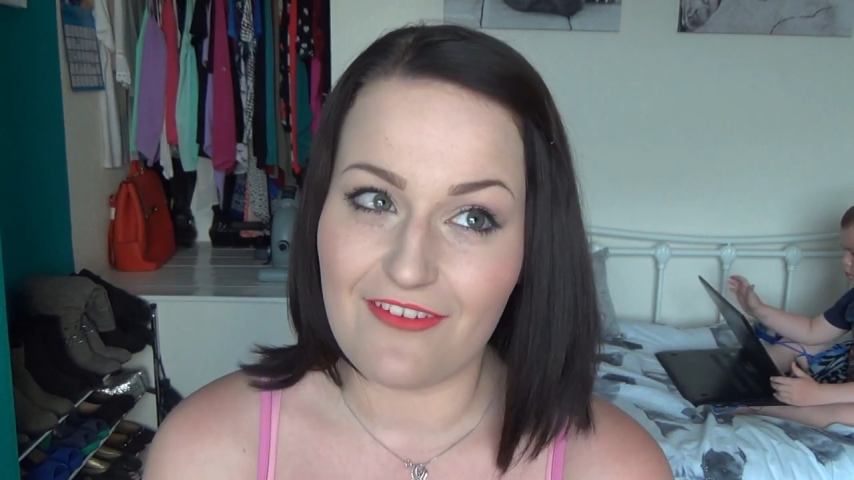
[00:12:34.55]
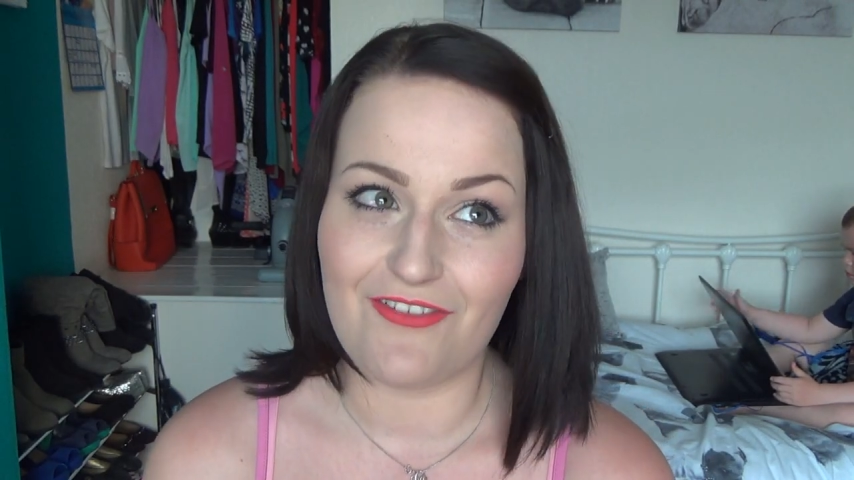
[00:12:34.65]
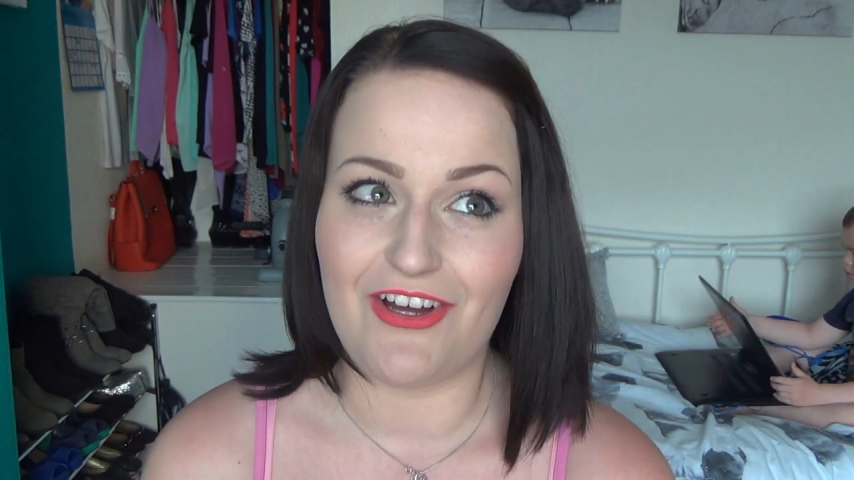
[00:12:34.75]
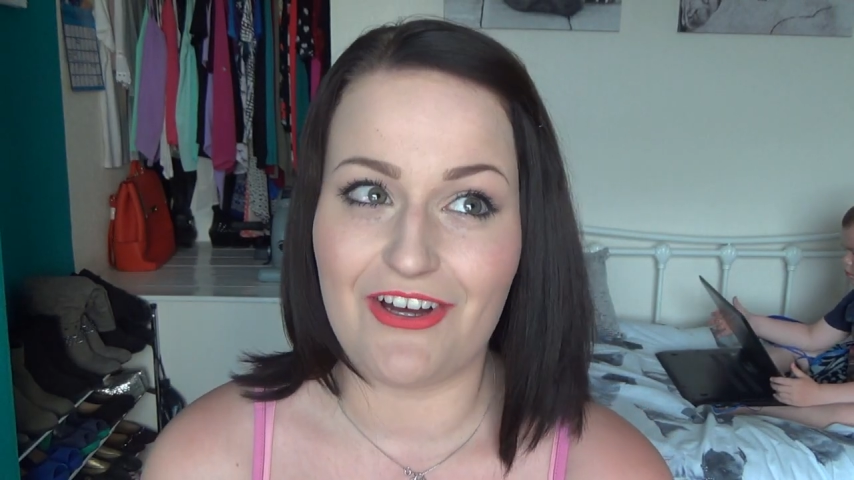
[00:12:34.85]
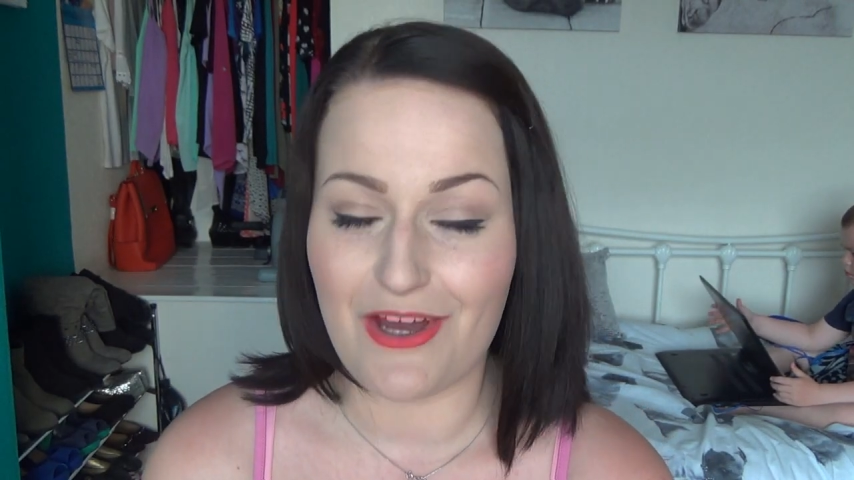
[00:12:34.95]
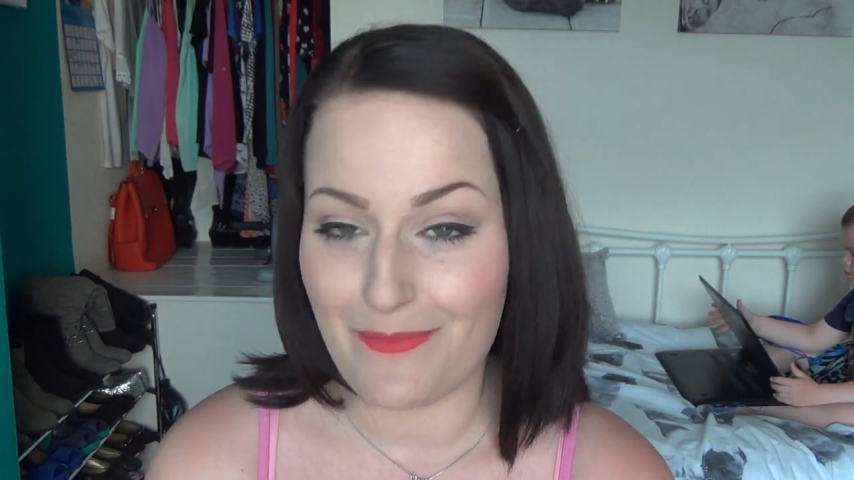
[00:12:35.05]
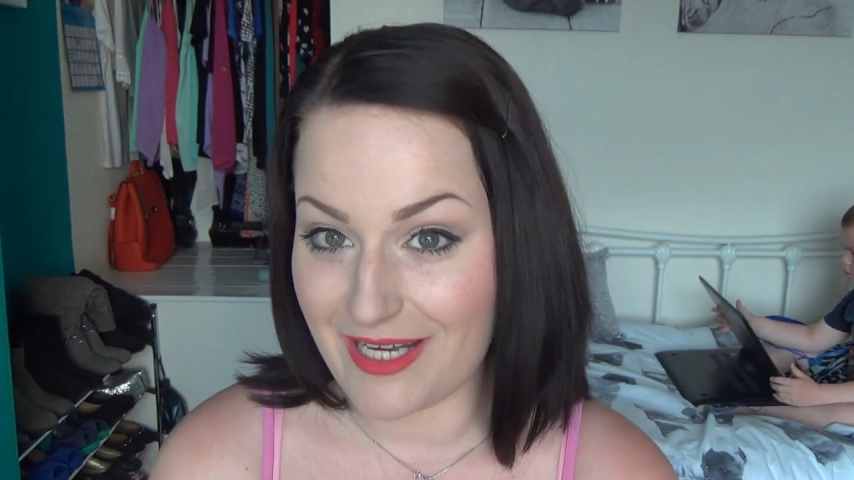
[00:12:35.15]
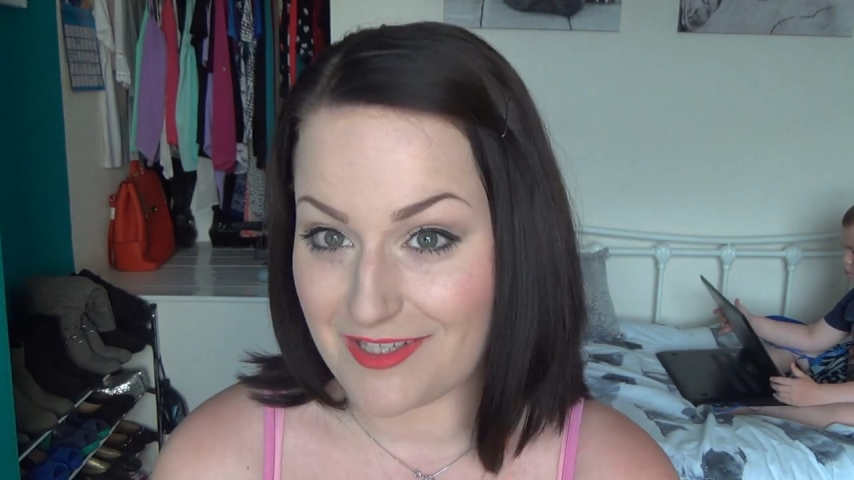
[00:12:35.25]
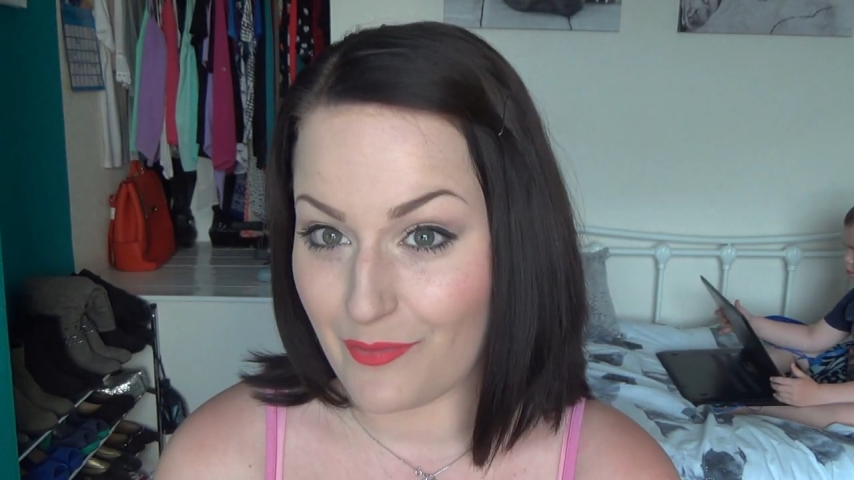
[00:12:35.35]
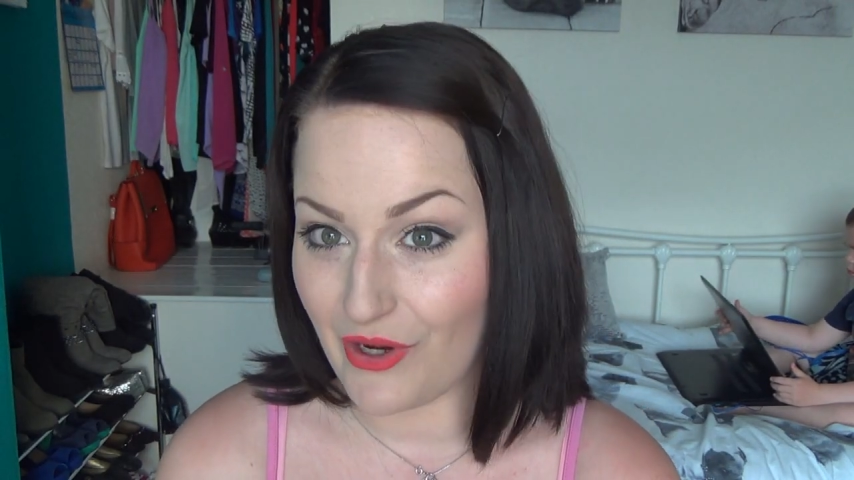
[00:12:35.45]
ever go
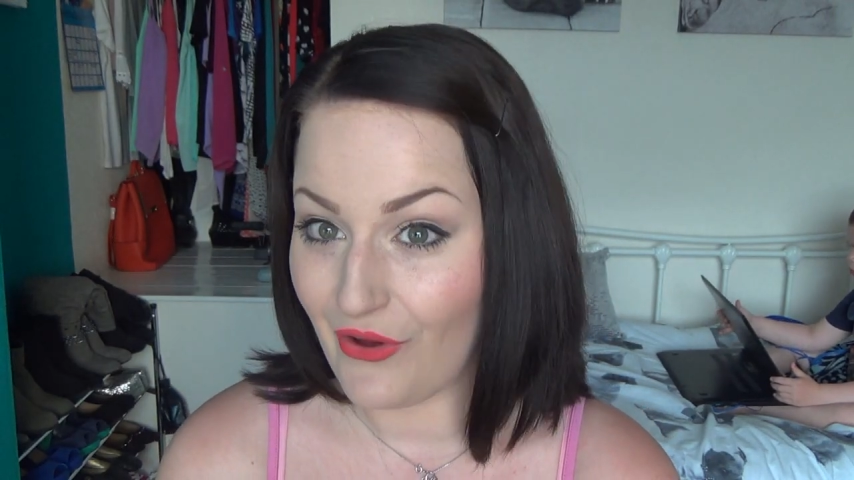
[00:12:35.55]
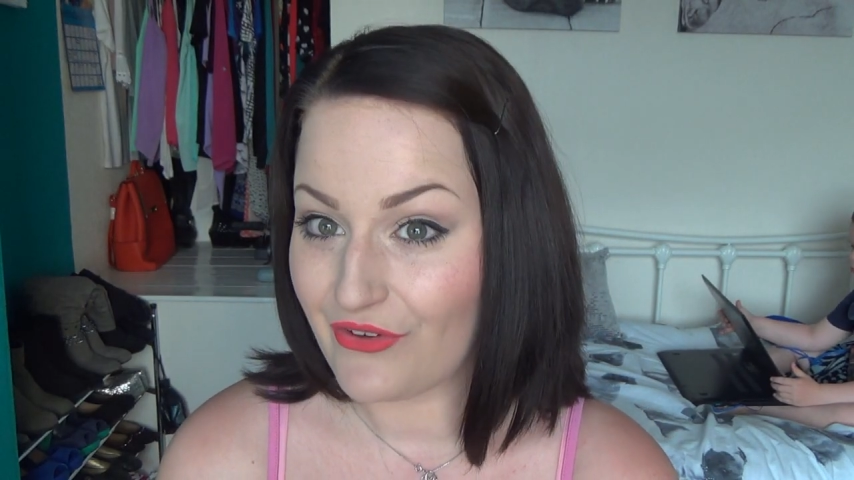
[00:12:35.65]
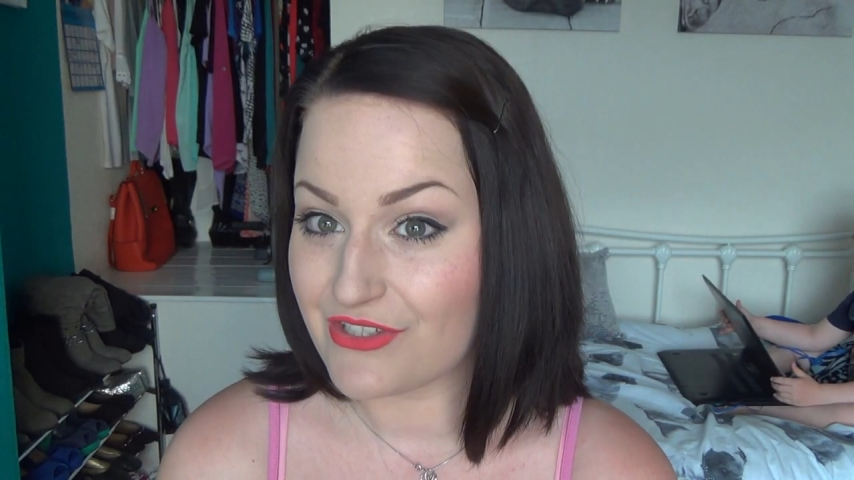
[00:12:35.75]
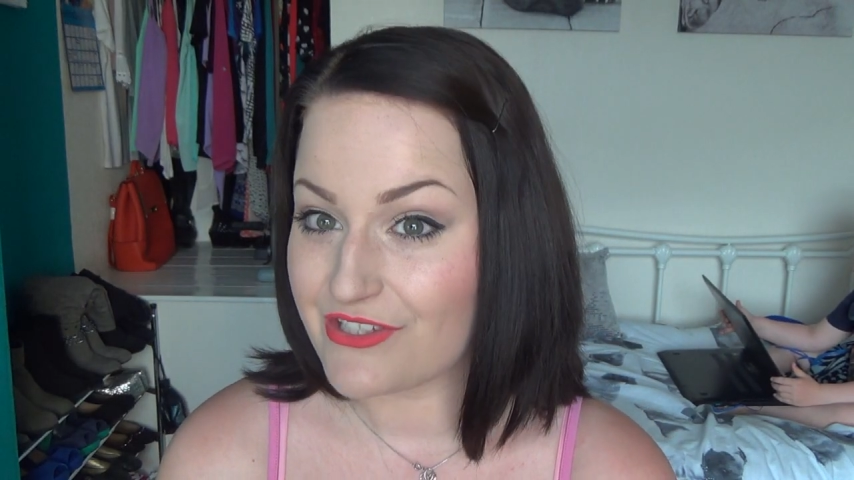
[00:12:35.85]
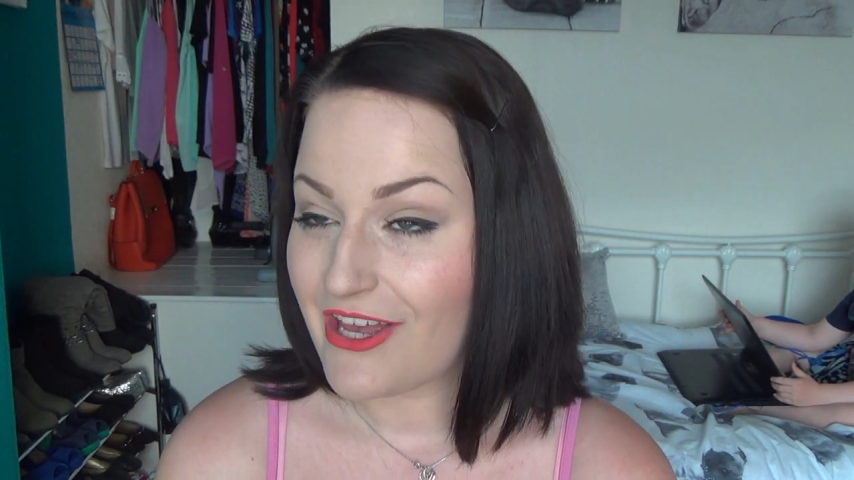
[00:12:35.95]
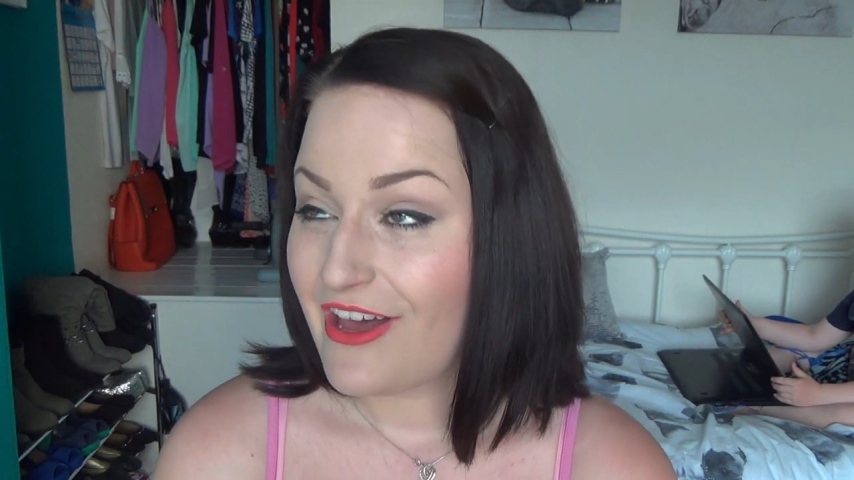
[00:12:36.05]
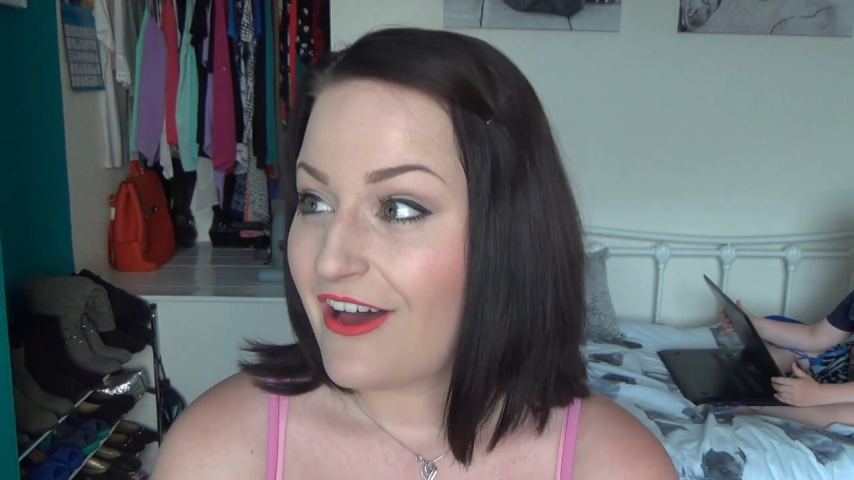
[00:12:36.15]
back to blonde.